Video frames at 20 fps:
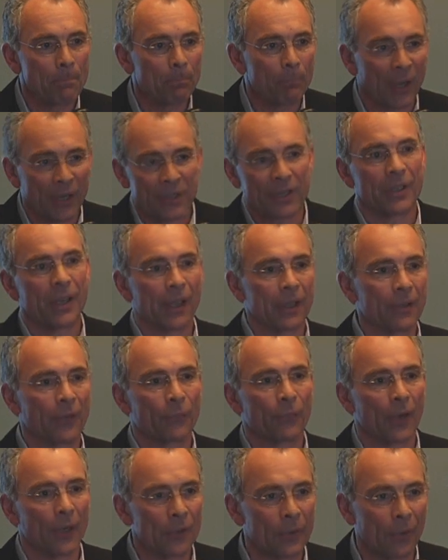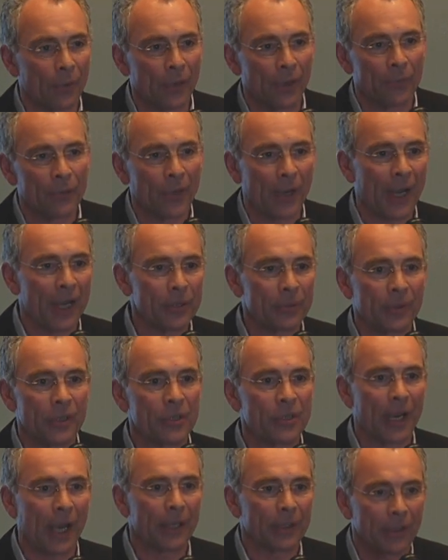busting down the front door of your house with
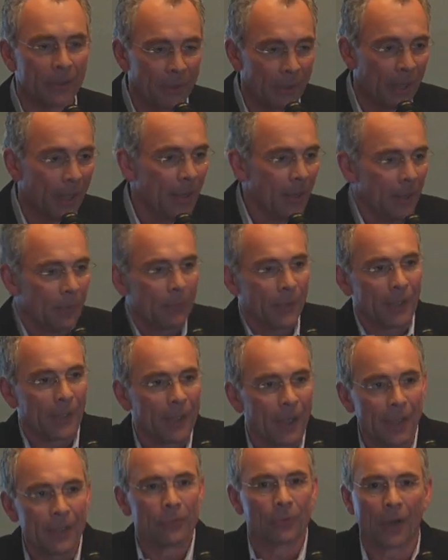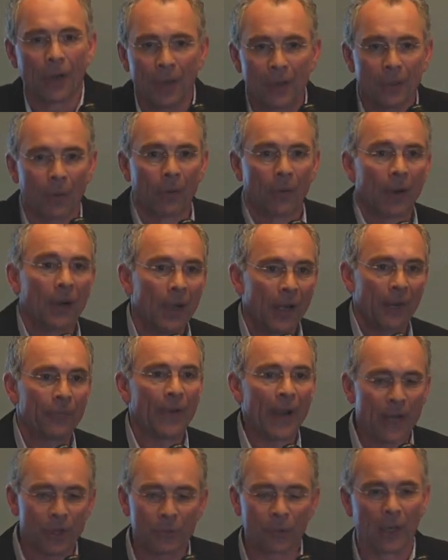a gun drawn or a
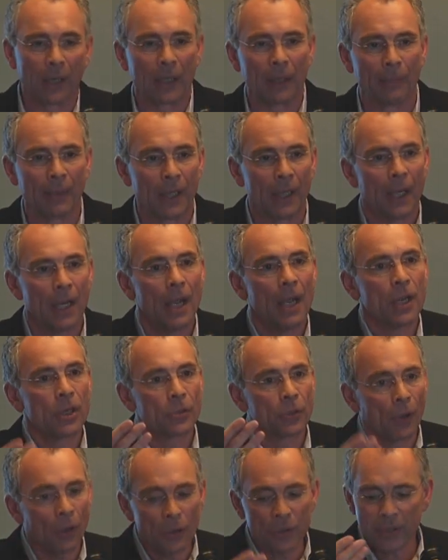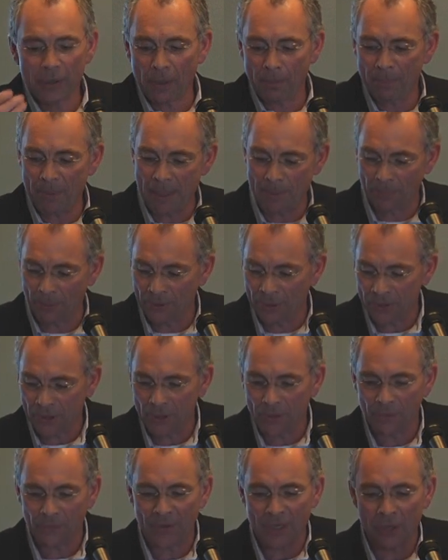fire truck coming. Those are the people that
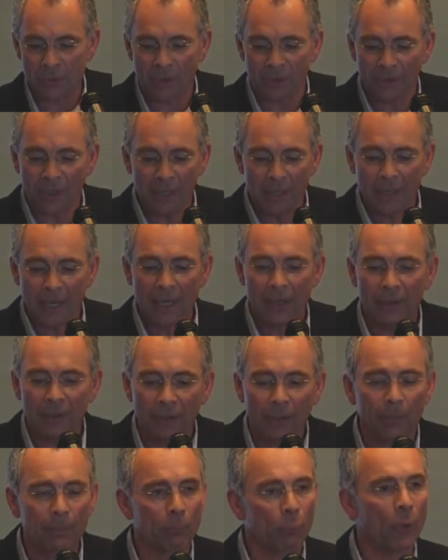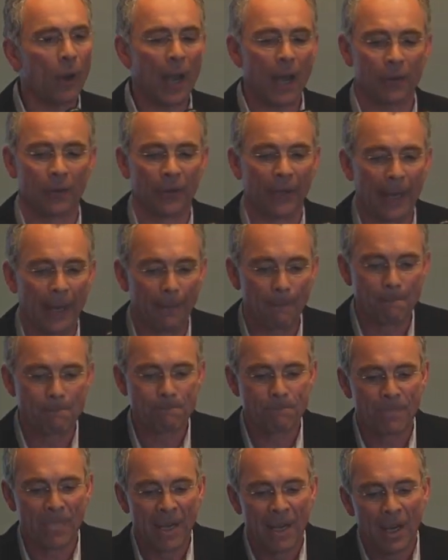you interface with, and they're proud of that.
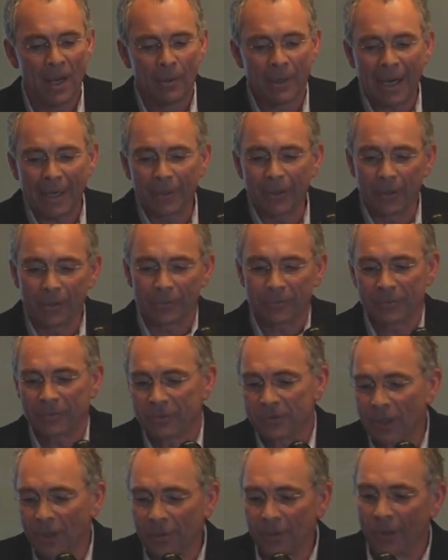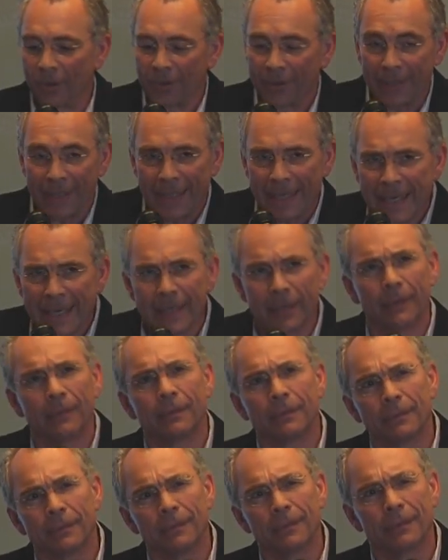We took a little heat
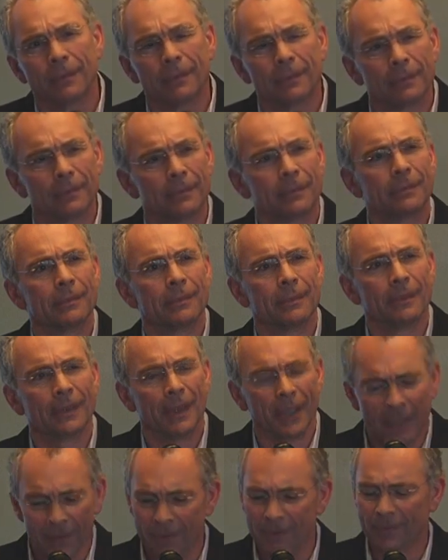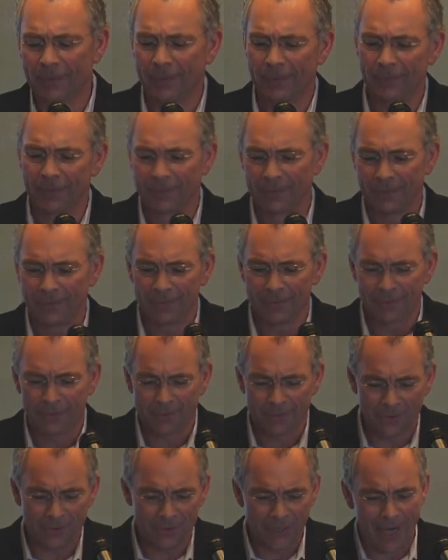in
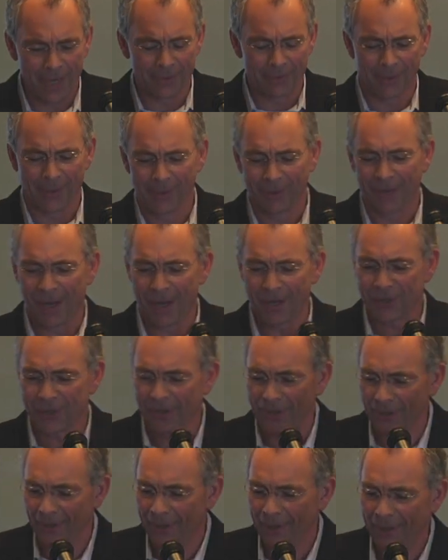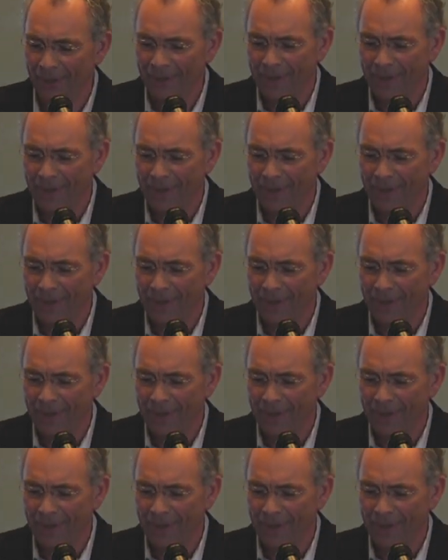January last year.